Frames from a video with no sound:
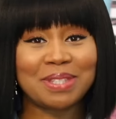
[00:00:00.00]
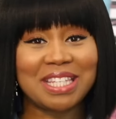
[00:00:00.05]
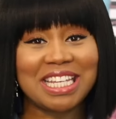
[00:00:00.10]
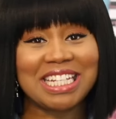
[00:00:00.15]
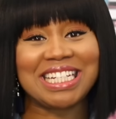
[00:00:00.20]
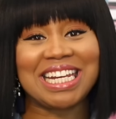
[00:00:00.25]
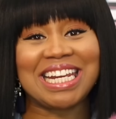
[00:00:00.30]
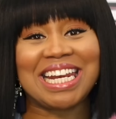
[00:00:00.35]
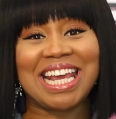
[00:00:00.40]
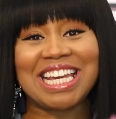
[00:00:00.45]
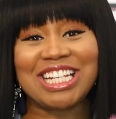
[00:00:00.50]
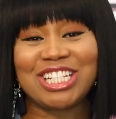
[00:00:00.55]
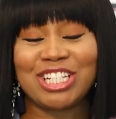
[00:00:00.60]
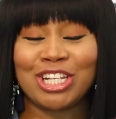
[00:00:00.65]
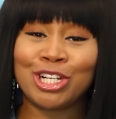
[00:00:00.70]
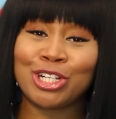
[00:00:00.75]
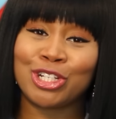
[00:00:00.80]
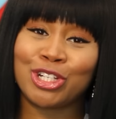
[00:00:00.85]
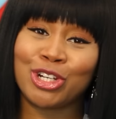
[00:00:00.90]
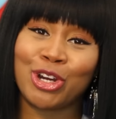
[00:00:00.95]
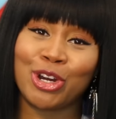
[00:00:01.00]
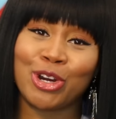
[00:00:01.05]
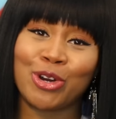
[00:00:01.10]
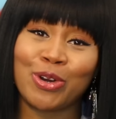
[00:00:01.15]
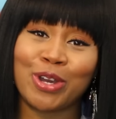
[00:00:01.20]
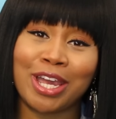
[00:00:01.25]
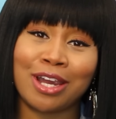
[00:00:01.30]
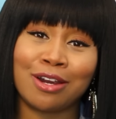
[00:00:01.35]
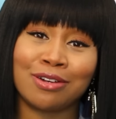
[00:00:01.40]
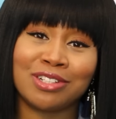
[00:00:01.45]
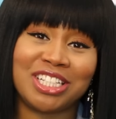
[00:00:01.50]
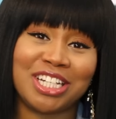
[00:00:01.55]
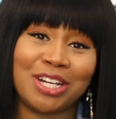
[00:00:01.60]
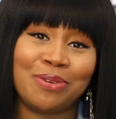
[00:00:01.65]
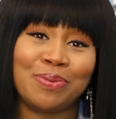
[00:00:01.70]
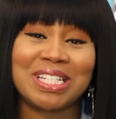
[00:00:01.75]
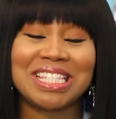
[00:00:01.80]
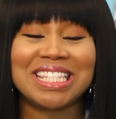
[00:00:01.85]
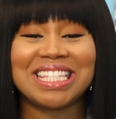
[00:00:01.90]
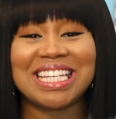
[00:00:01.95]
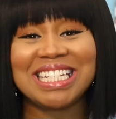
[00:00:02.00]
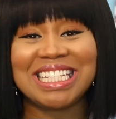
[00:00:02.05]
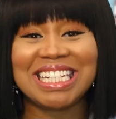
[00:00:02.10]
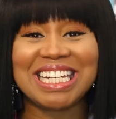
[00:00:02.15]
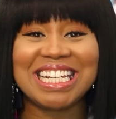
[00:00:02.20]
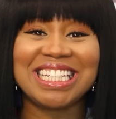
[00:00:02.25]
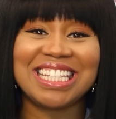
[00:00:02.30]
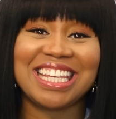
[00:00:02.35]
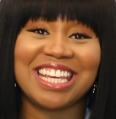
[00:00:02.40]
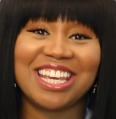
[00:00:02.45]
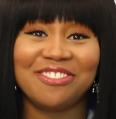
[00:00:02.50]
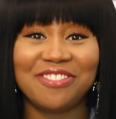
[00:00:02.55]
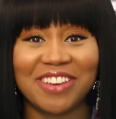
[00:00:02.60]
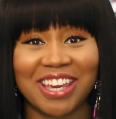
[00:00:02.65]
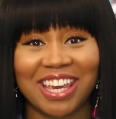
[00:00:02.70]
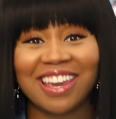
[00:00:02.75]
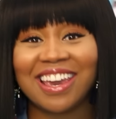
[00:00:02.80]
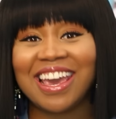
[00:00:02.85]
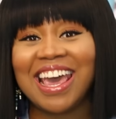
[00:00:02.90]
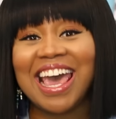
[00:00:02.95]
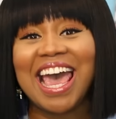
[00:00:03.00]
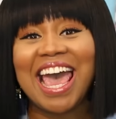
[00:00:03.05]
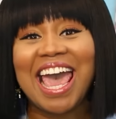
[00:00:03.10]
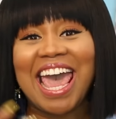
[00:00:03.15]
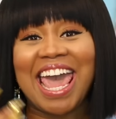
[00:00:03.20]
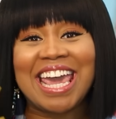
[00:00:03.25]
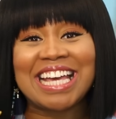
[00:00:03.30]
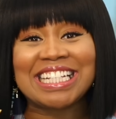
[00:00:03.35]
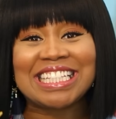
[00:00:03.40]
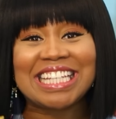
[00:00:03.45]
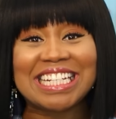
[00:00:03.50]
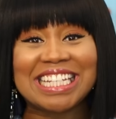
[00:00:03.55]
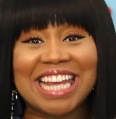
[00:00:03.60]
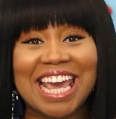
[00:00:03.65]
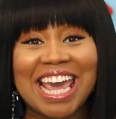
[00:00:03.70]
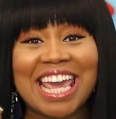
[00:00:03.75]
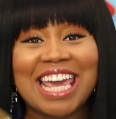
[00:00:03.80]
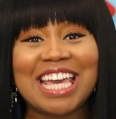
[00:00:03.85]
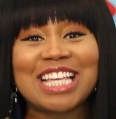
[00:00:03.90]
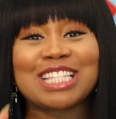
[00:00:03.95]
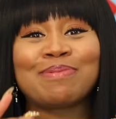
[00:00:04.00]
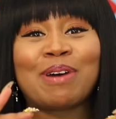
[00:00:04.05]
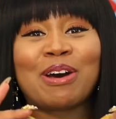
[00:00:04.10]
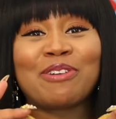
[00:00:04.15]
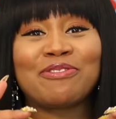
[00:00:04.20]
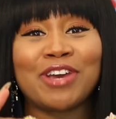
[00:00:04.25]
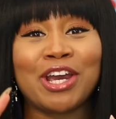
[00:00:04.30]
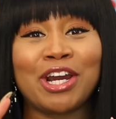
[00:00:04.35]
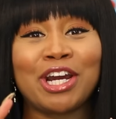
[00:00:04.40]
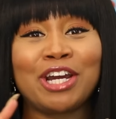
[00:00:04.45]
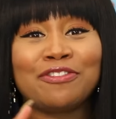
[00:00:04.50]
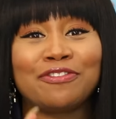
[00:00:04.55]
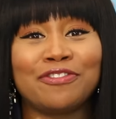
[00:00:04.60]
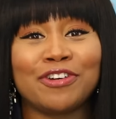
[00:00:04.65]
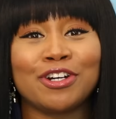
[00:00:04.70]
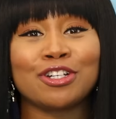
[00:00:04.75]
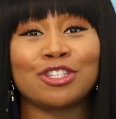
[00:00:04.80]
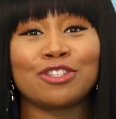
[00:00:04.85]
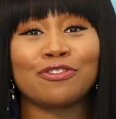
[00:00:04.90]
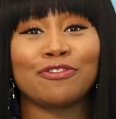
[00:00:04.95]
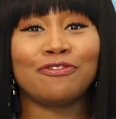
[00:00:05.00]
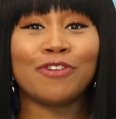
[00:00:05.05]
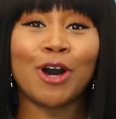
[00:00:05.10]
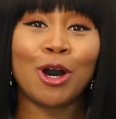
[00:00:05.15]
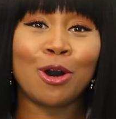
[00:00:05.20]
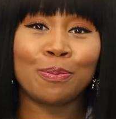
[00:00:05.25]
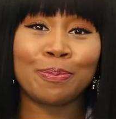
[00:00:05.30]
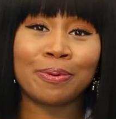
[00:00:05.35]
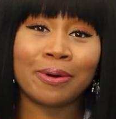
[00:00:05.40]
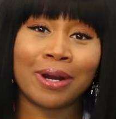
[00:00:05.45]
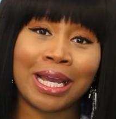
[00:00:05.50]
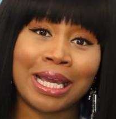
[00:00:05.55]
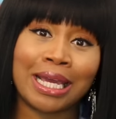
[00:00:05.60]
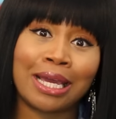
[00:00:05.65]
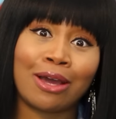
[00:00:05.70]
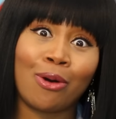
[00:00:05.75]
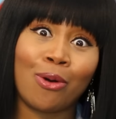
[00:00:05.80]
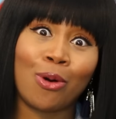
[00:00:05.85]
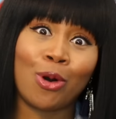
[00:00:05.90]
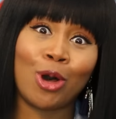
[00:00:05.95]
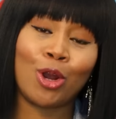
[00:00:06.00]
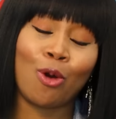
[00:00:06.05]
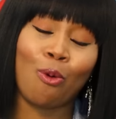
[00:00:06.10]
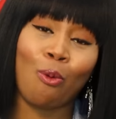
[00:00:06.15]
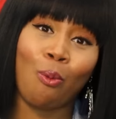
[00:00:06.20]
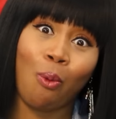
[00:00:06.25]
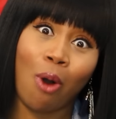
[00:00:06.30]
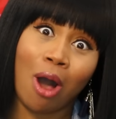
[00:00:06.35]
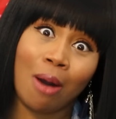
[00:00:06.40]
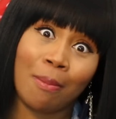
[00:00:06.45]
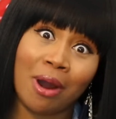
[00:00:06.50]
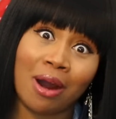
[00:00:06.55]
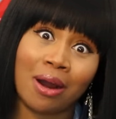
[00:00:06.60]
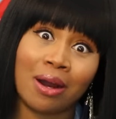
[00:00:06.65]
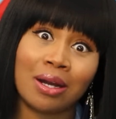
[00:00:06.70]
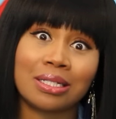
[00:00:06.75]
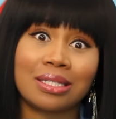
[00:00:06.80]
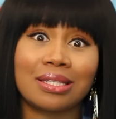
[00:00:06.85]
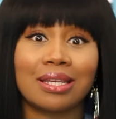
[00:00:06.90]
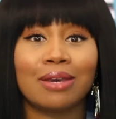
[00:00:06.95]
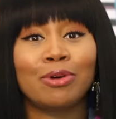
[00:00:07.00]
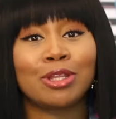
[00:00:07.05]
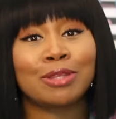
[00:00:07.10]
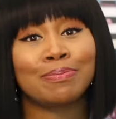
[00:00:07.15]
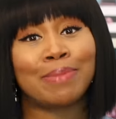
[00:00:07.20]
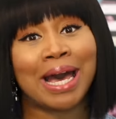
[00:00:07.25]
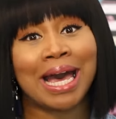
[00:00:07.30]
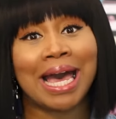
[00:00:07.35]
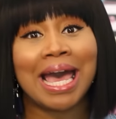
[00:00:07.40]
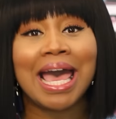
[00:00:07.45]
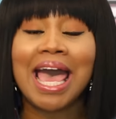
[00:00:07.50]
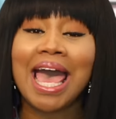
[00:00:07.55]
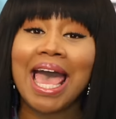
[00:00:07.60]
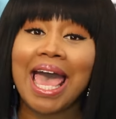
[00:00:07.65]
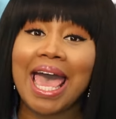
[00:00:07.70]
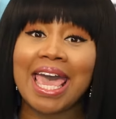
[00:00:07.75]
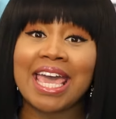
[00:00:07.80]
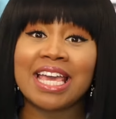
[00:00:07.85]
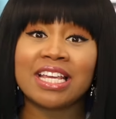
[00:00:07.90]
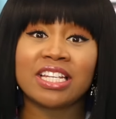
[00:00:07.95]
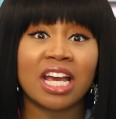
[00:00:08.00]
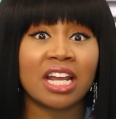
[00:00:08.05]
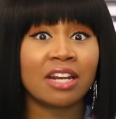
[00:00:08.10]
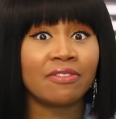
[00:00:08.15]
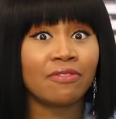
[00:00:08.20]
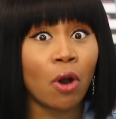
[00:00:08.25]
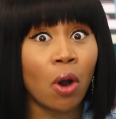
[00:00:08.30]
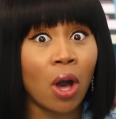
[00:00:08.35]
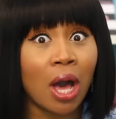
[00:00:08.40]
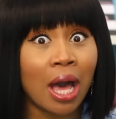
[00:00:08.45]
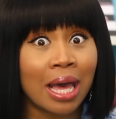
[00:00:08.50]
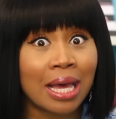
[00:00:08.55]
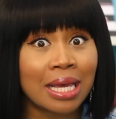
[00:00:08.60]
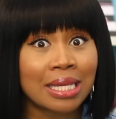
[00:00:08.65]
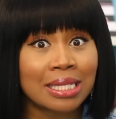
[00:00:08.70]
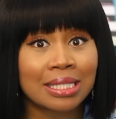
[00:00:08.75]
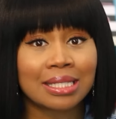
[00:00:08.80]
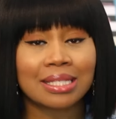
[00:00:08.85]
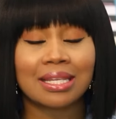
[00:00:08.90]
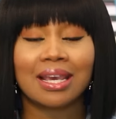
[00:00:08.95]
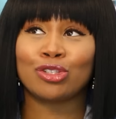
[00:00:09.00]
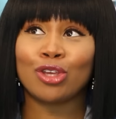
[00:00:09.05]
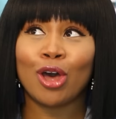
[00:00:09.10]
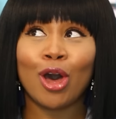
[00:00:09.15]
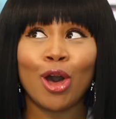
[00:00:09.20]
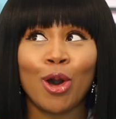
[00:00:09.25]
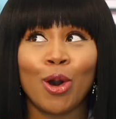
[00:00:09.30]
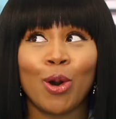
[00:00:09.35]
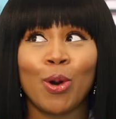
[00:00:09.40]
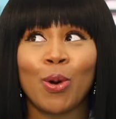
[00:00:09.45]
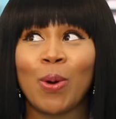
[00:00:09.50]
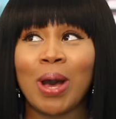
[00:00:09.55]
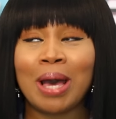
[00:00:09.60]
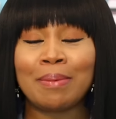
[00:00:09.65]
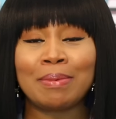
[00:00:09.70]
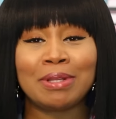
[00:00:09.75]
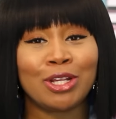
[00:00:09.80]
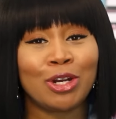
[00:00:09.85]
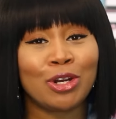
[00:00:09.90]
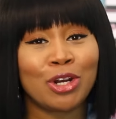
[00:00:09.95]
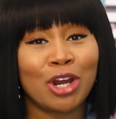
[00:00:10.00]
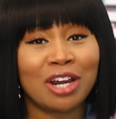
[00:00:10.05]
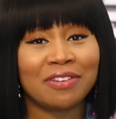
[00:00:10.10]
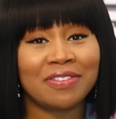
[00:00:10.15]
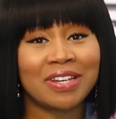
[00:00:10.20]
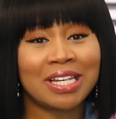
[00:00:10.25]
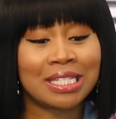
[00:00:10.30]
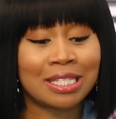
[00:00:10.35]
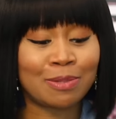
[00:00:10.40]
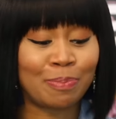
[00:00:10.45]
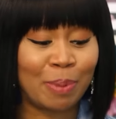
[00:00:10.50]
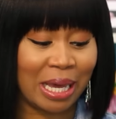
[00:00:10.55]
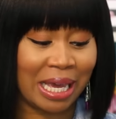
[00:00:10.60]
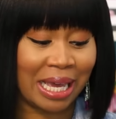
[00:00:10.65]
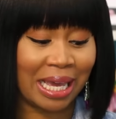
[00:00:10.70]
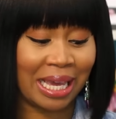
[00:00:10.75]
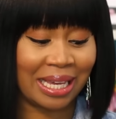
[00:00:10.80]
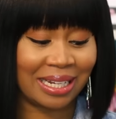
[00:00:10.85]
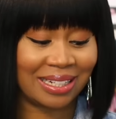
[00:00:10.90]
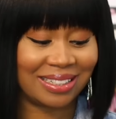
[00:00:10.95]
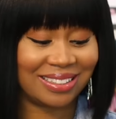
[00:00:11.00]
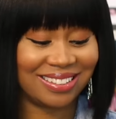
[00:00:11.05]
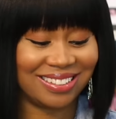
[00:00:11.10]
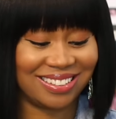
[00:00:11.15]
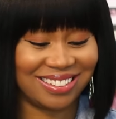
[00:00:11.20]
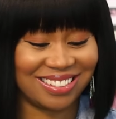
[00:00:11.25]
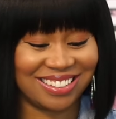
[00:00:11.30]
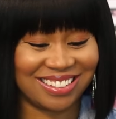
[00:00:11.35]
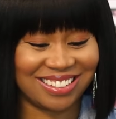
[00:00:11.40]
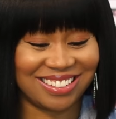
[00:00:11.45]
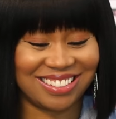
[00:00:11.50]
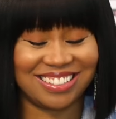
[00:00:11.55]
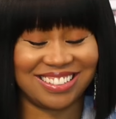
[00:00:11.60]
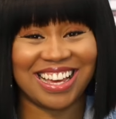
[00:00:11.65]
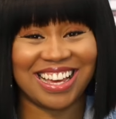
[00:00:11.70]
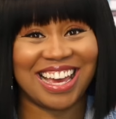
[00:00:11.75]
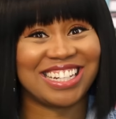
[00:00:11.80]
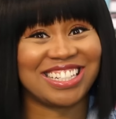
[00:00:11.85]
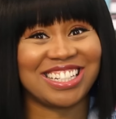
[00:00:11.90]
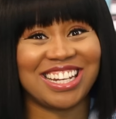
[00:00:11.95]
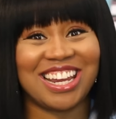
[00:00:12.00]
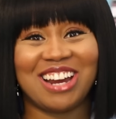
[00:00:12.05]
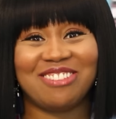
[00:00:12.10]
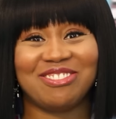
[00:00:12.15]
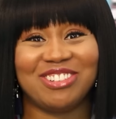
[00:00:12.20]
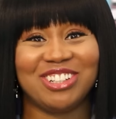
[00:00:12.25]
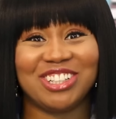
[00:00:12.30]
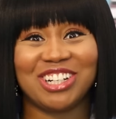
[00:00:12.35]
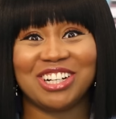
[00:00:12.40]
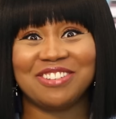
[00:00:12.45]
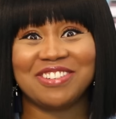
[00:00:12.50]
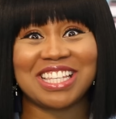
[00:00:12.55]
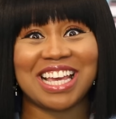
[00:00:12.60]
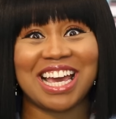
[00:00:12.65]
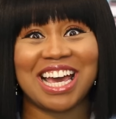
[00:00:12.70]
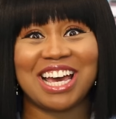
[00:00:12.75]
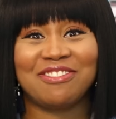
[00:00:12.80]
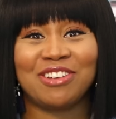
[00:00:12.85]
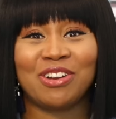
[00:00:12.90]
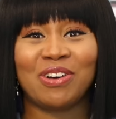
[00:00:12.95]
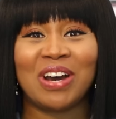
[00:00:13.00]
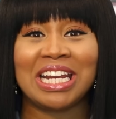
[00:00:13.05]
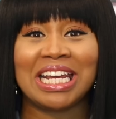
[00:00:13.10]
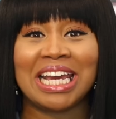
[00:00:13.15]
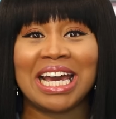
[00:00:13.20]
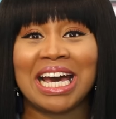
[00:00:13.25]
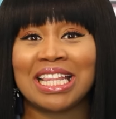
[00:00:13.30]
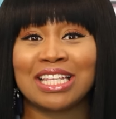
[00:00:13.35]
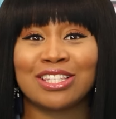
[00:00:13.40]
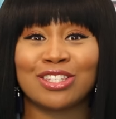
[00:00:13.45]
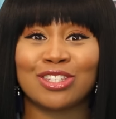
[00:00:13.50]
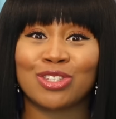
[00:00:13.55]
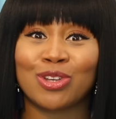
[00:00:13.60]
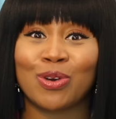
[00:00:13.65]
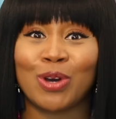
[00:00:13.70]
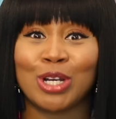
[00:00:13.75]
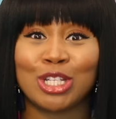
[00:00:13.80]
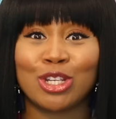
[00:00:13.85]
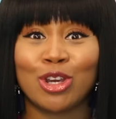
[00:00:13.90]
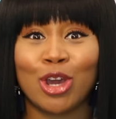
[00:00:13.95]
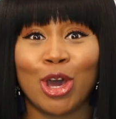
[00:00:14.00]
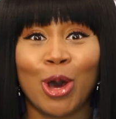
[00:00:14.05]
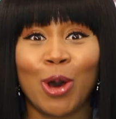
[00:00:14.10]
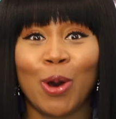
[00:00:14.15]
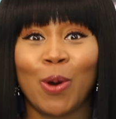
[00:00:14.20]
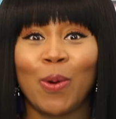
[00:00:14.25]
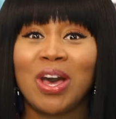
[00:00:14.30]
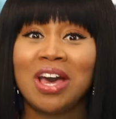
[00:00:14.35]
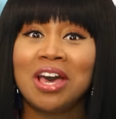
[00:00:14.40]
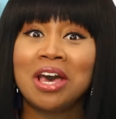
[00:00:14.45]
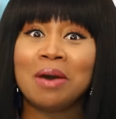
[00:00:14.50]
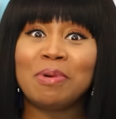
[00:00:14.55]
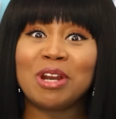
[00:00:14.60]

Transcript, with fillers: CG Nation? It's your girl Carol G with CGTV, and today is my very first phone prank on Walmart with my Asian boys. So I'm a little nervous, but Actually, I'm real nervous. I have no idea how this is going to go.